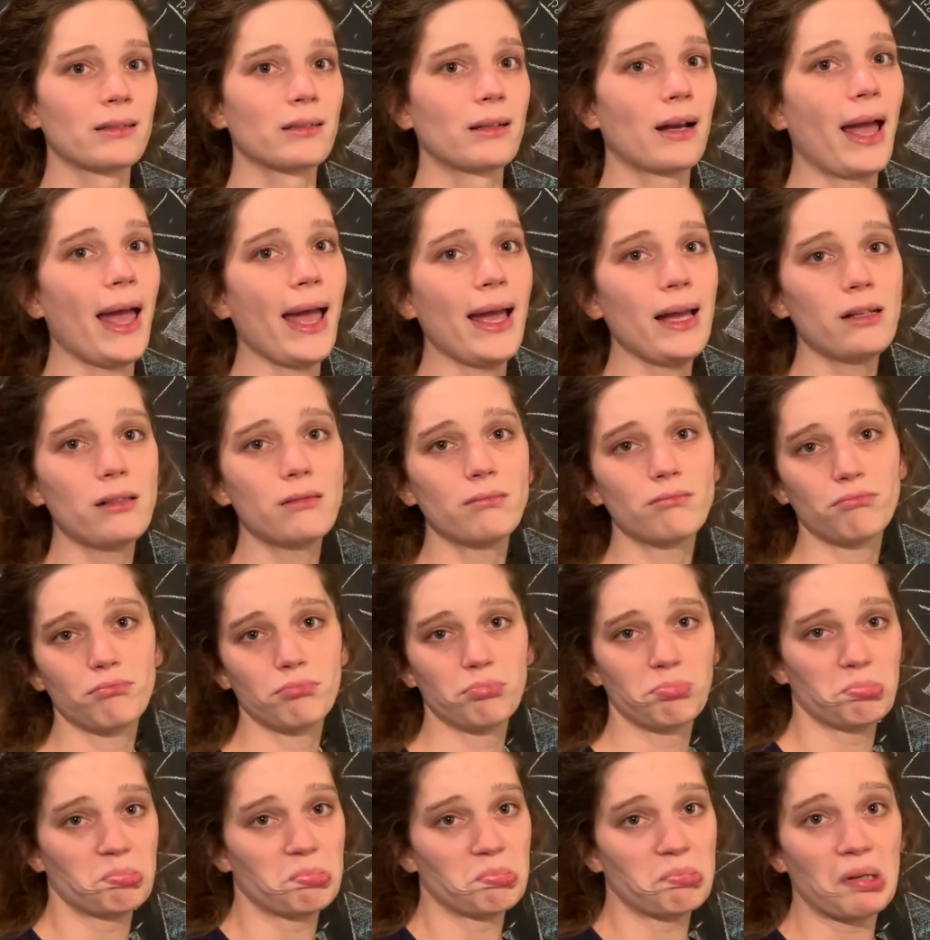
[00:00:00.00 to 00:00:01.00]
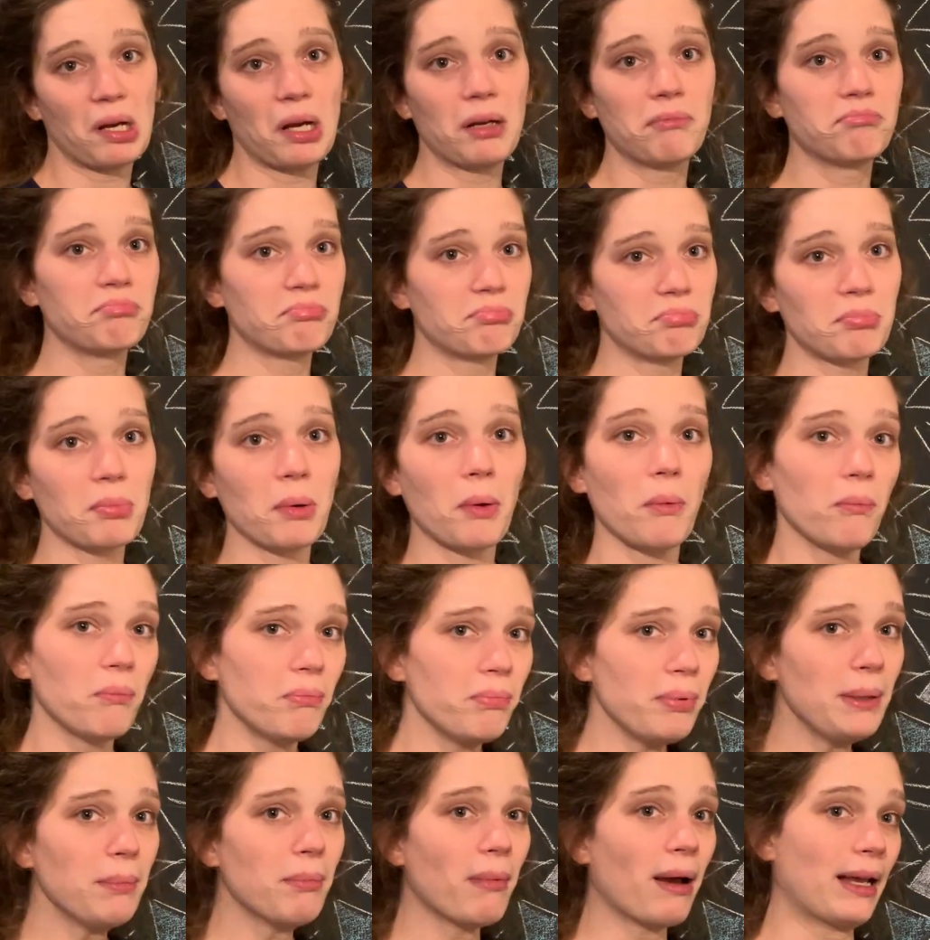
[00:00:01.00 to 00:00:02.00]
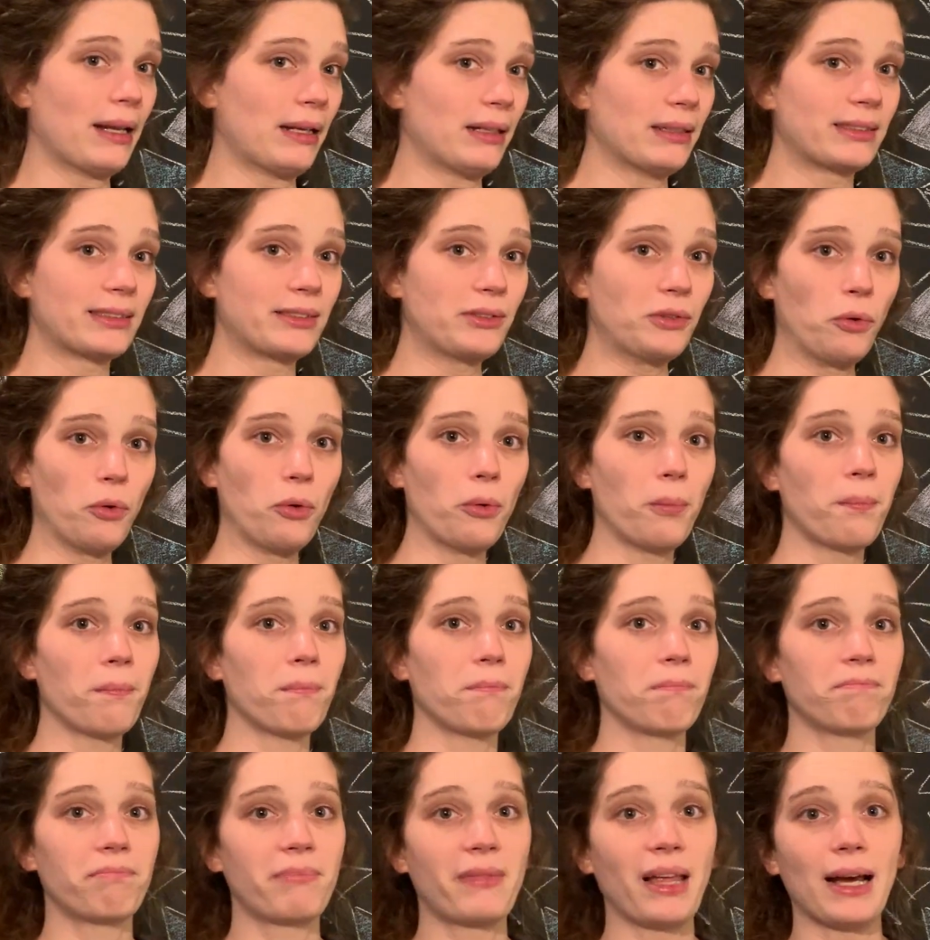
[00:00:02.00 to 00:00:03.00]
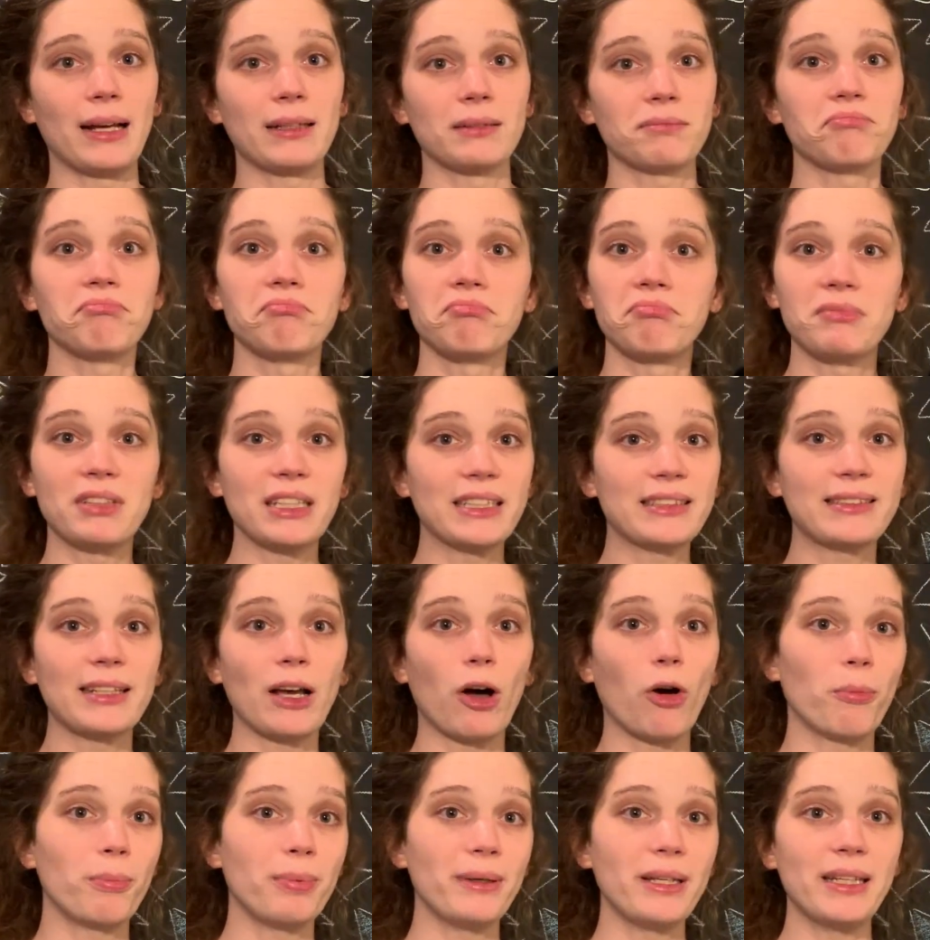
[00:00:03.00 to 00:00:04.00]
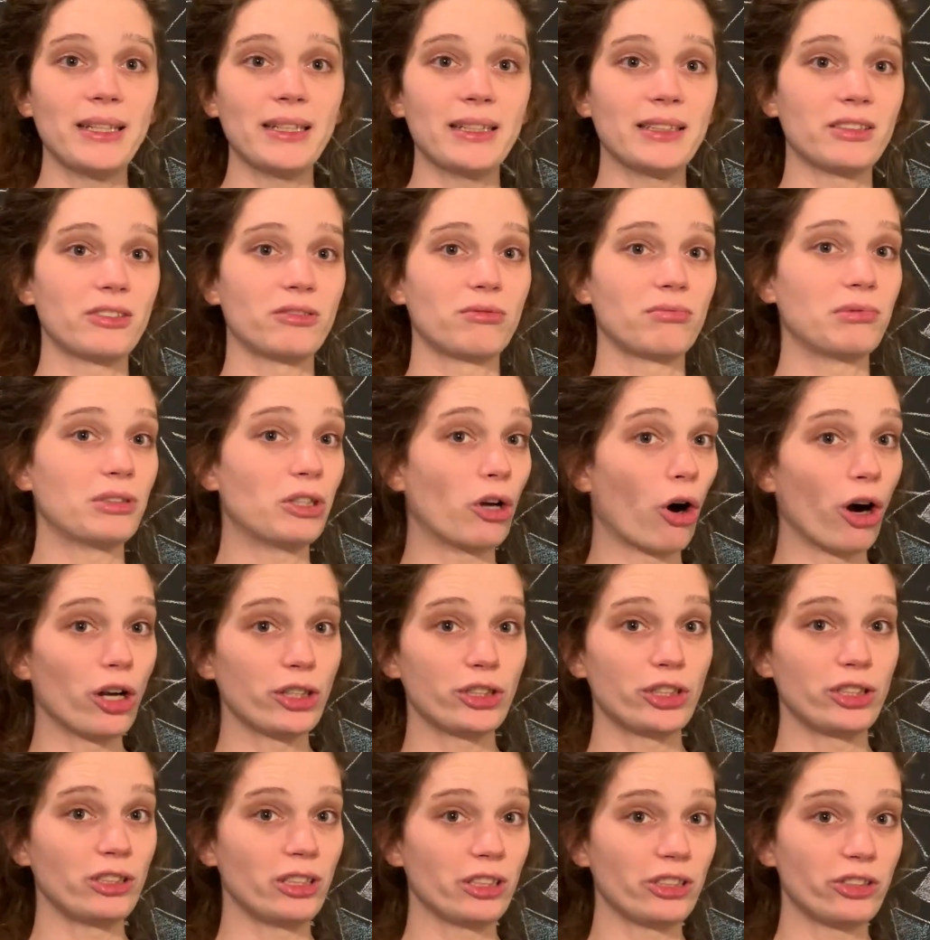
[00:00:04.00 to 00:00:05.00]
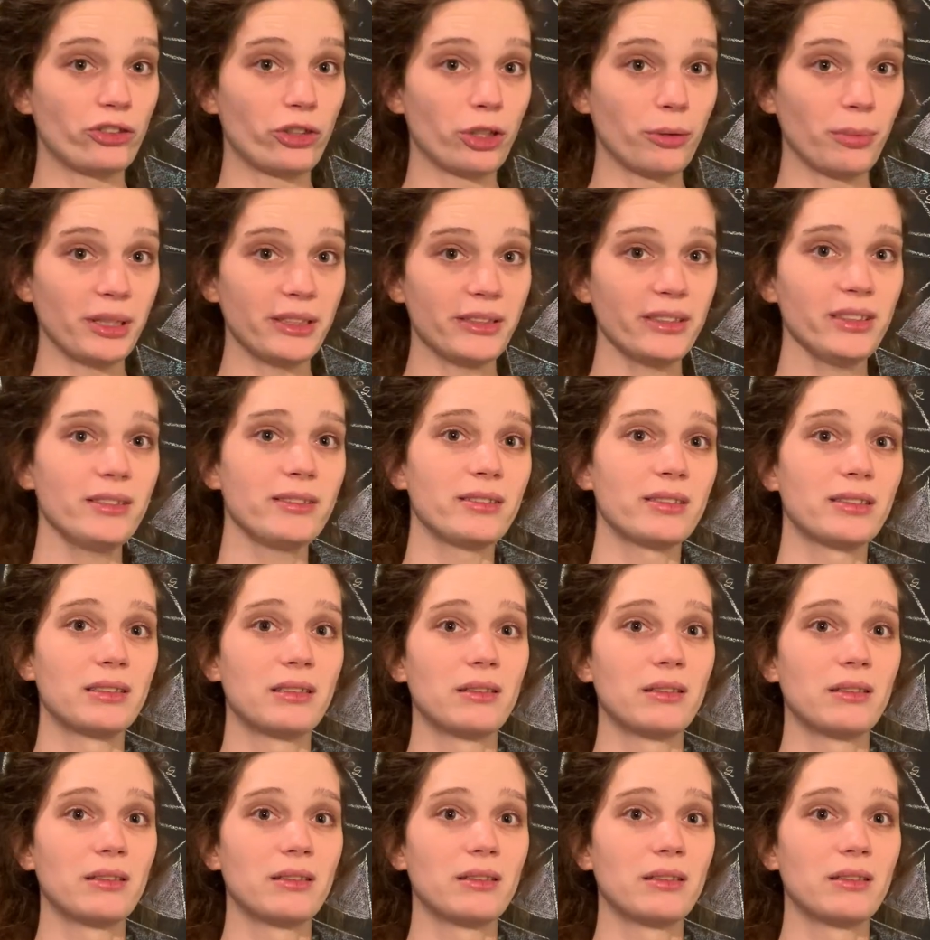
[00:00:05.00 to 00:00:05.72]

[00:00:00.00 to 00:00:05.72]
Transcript: And we might assume that this LP is Gaussian distributed.